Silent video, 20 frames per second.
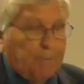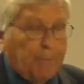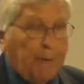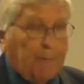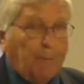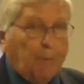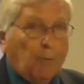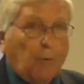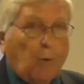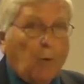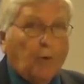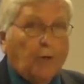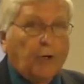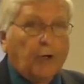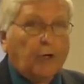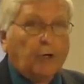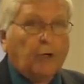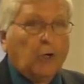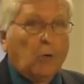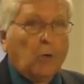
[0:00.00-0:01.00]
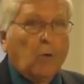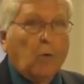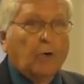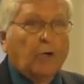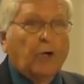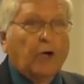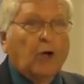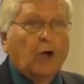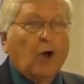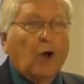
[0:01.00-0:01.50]
people want hear, don't want
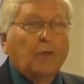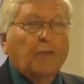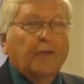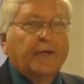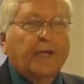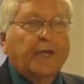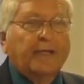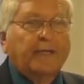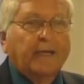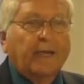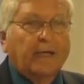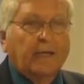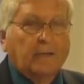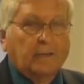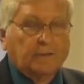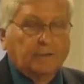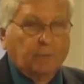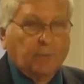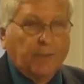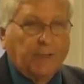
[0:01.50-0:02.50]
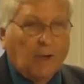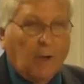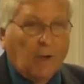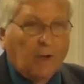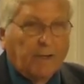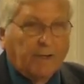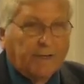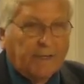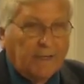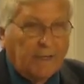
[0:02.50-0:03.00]
to hear all the details. We
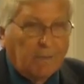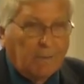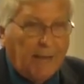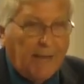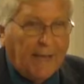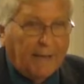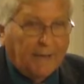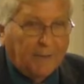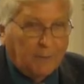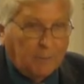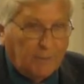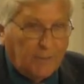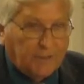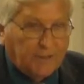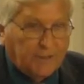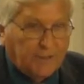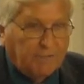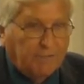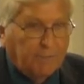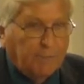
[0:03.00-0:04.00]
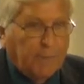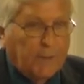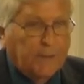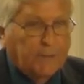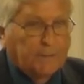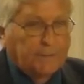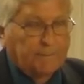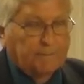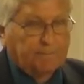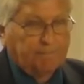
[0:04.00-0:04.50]
call it TMI, too much
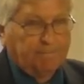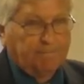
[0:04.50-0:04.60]
information.